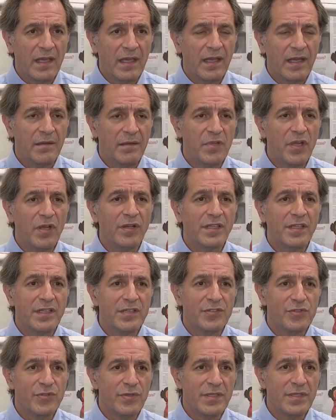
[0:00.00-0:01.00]
And amniotic
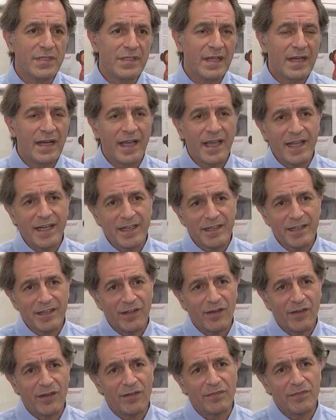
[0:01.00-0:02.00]
tissue is the lining
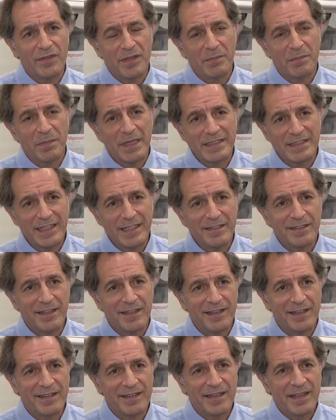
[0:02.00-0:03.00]
of the
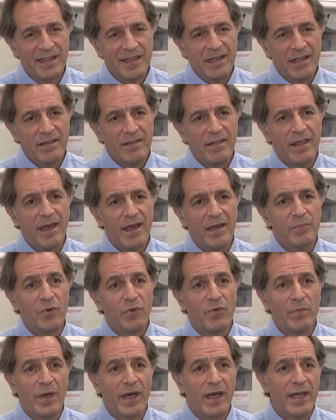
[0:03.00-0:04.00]
placenta that
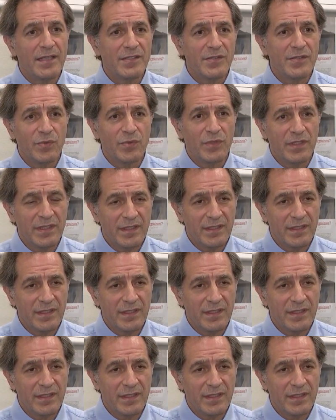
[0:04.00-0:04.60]
provides, when